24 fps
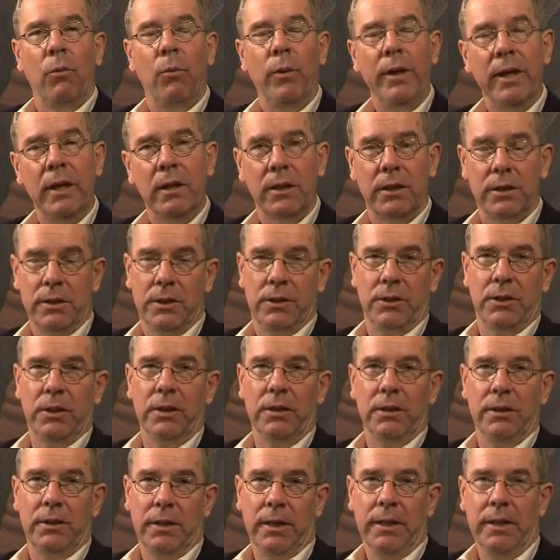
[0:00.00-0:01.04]
We are
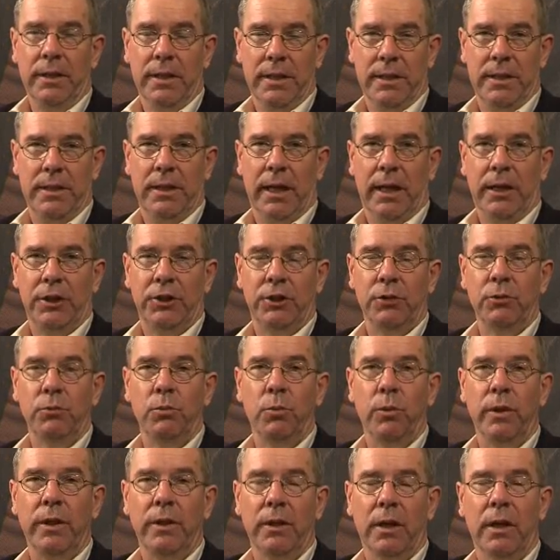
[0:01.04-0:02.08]
concerned in this
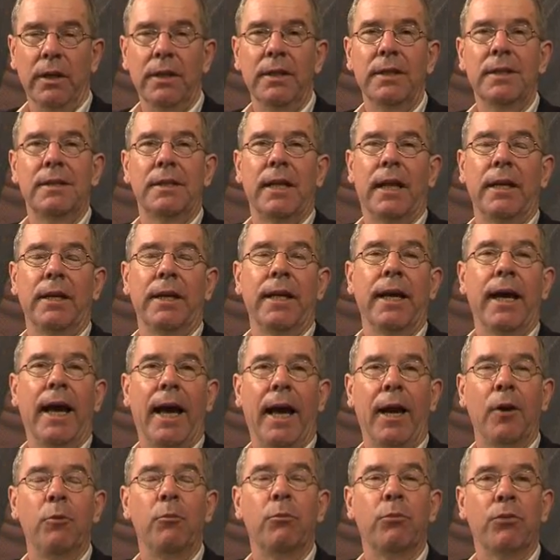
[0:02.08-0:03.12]
section with understanding
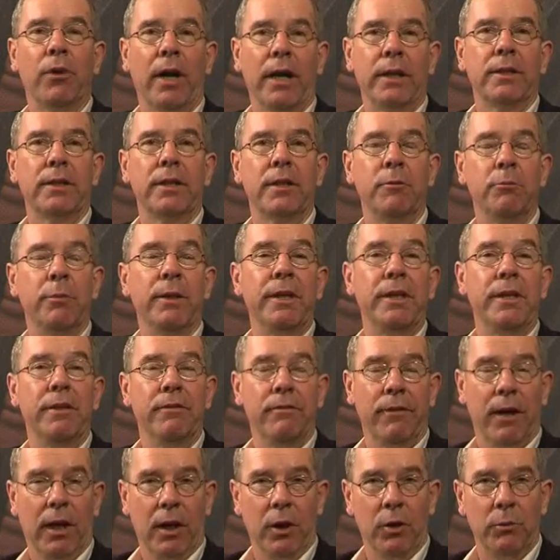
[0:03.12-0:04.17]
how brands can be
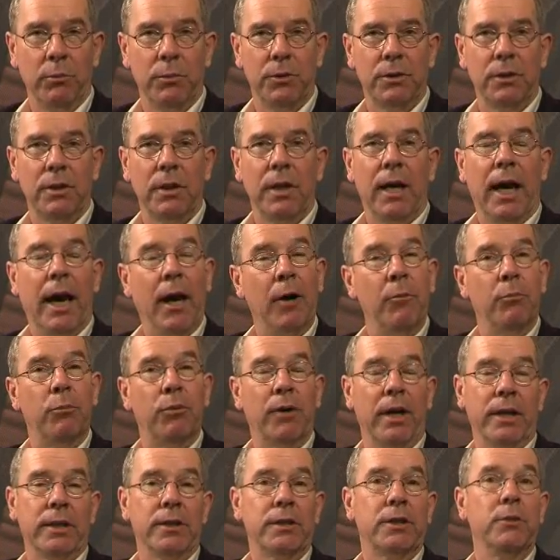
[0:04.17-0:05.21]
developed, how
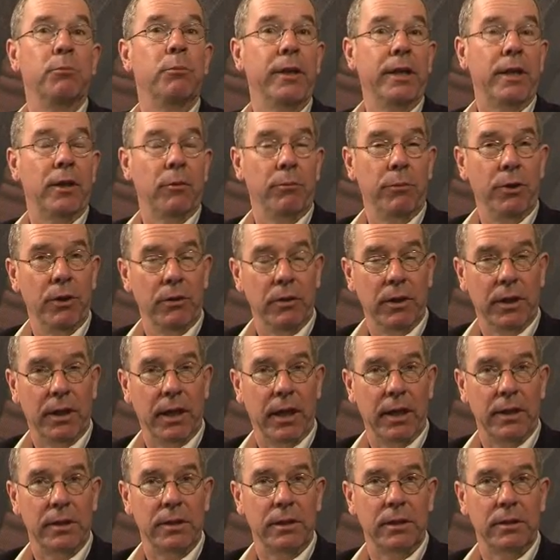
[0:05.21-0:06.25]
brands can be
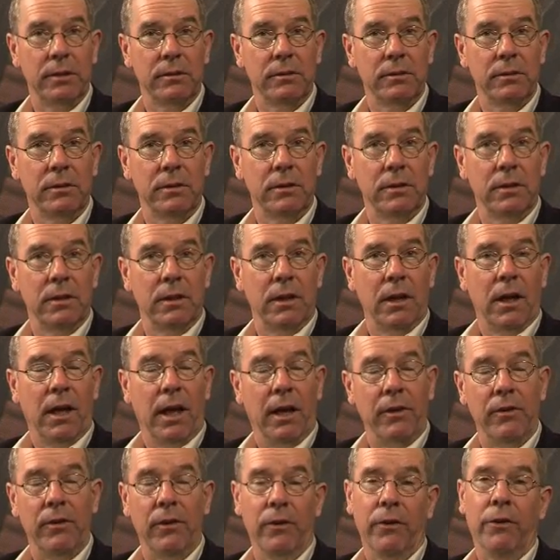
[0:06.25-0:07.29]
communicated,
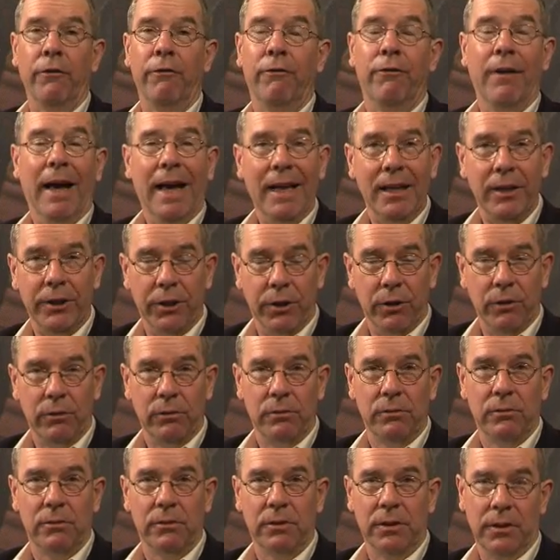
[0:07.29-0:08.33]
and that the
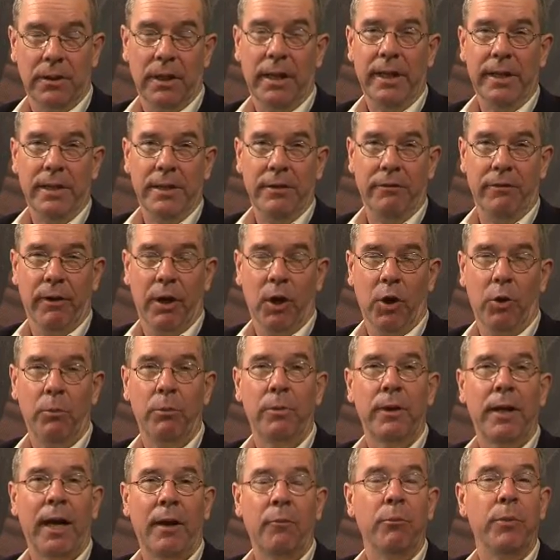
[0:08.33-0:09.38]
value that they
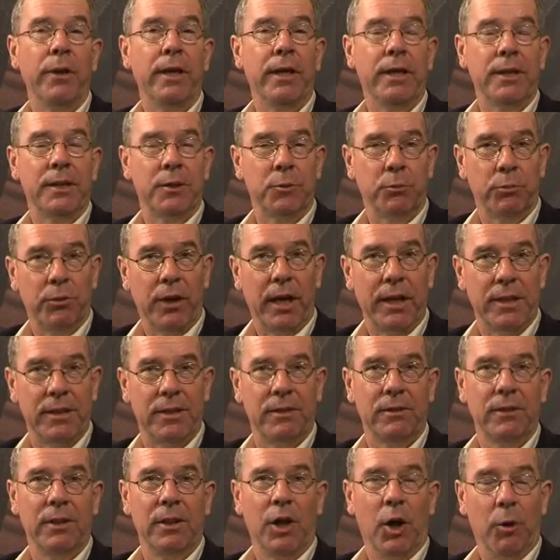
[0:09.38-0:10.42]
develop can be
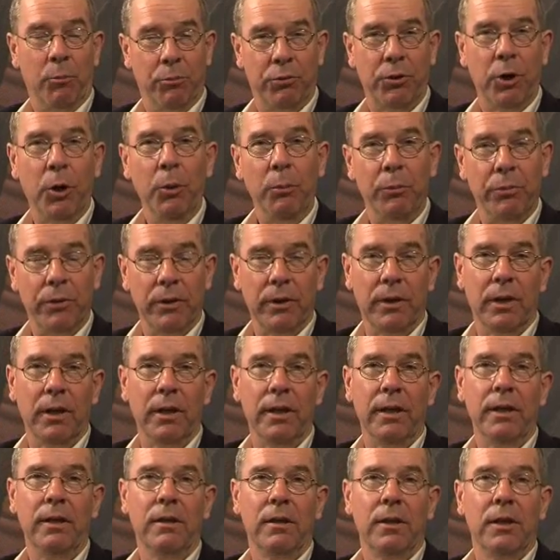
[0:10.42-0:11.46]
expressed
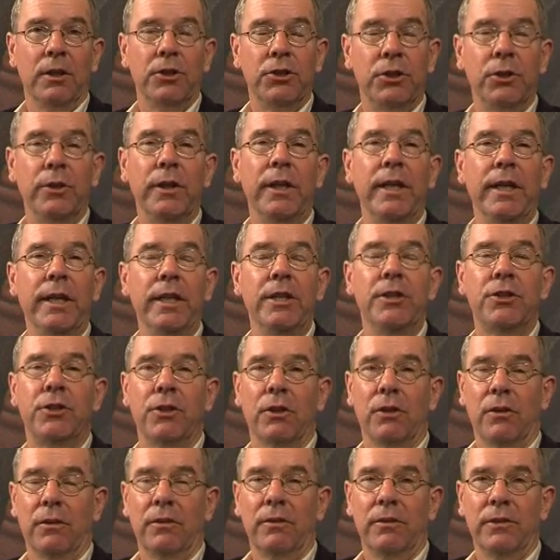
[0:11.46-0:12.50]
appropriately to
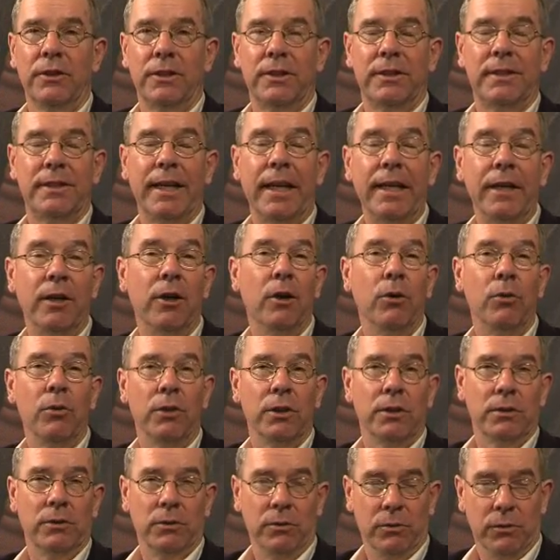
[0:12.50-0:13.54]
each
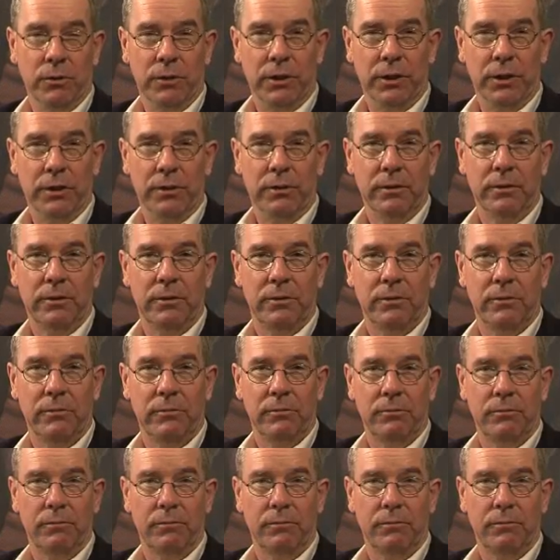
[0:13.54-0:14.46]
stakeholder audience.